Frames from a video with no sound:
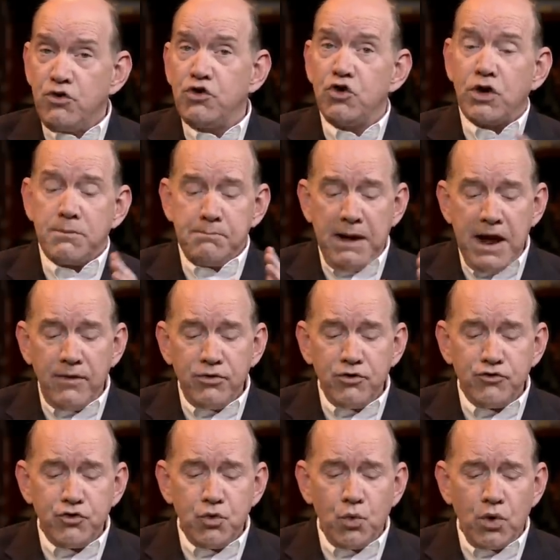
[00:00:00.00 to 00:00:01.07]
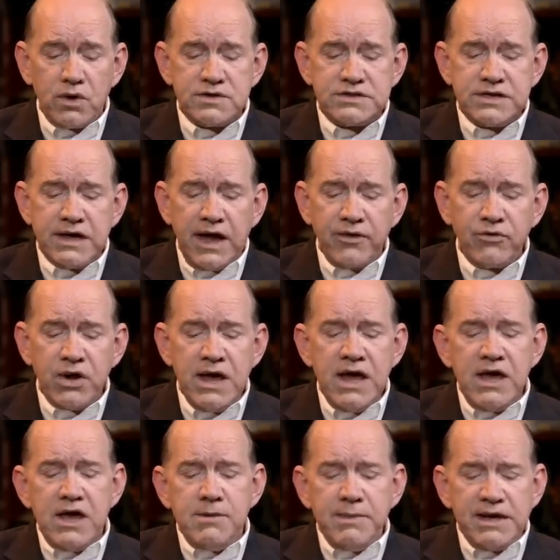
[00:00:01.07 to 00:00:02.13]
You compound the two words together.
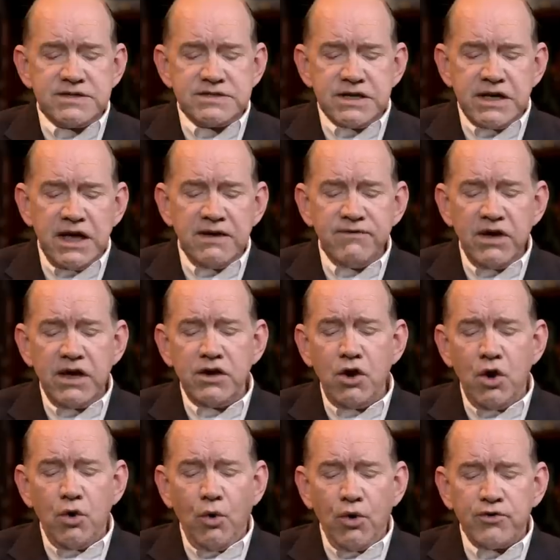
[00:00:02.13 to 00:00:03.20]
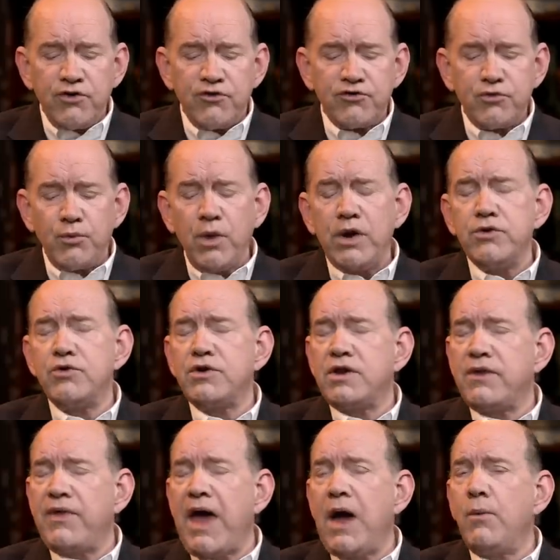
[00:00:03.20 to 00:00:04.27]
It means to give in or to surrender to
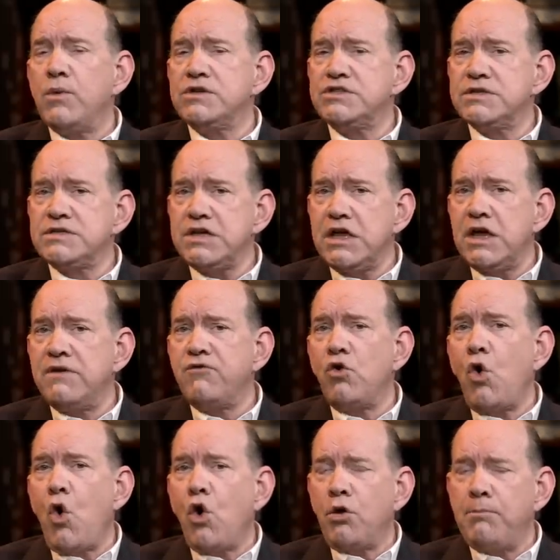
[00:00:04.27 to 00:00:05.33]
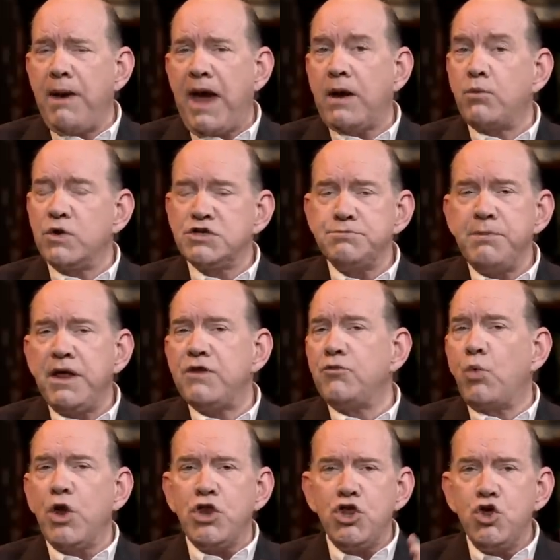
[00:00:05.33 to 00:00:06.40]
that which is evil or bad, which means
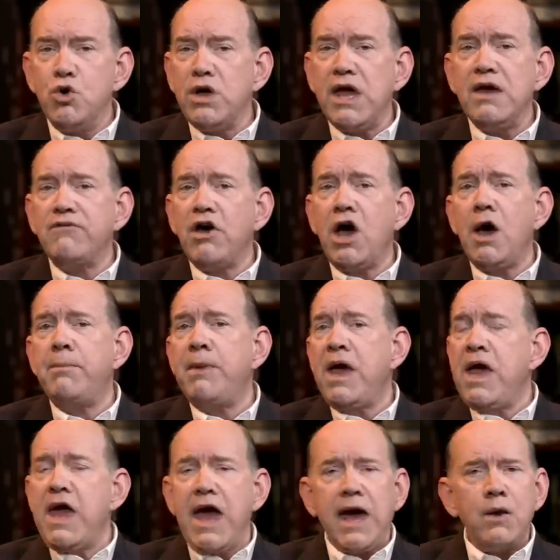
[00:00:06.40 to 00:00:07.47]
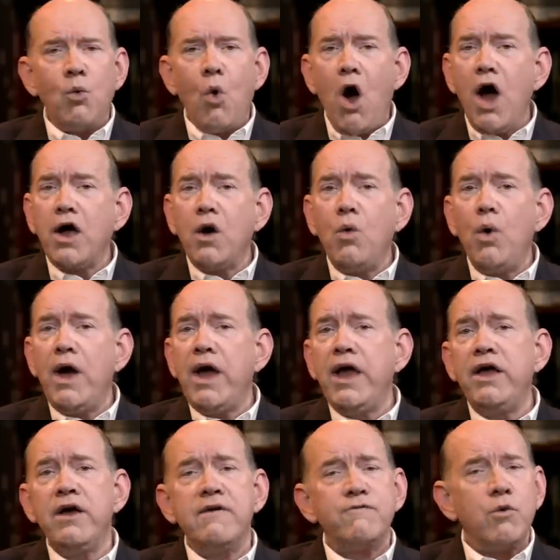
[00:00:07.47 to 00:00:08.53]
when you give up and walk
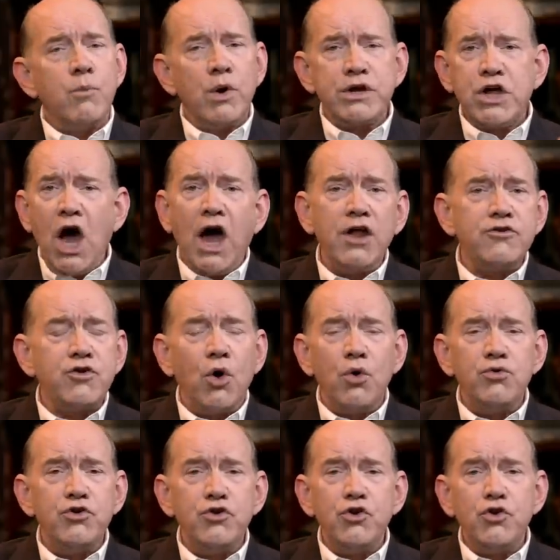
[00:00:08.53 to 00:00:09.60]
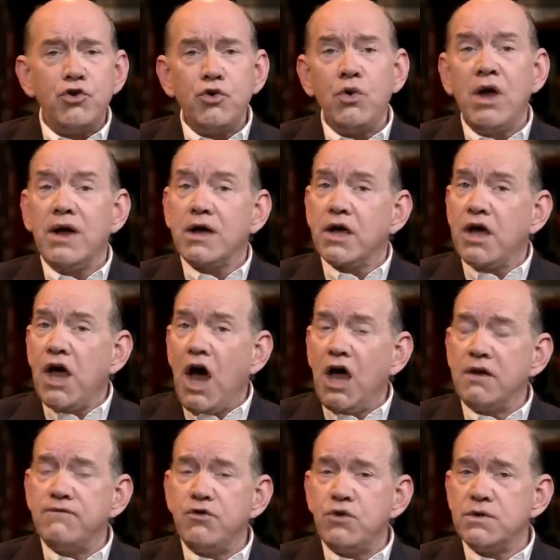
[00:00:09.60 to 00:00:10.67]
away from what God told you to do, God
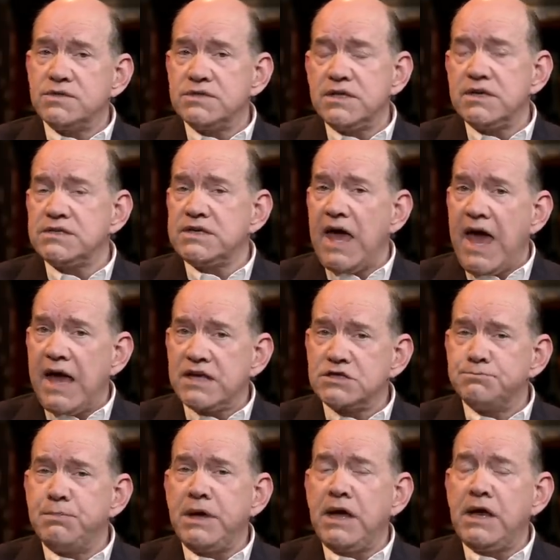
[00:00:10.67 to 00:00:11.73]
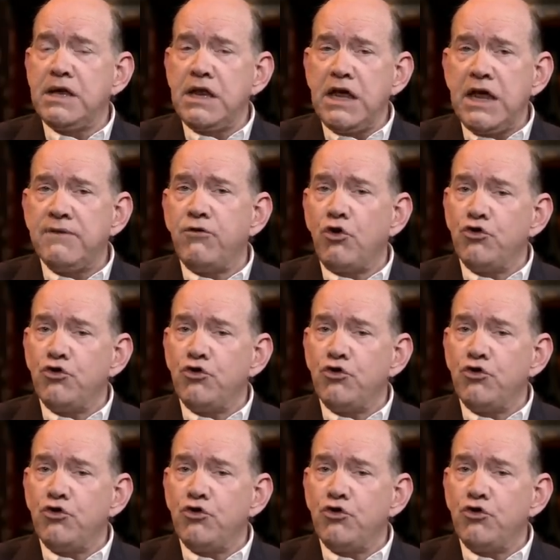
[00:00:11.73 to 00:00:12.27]
views this as being evil.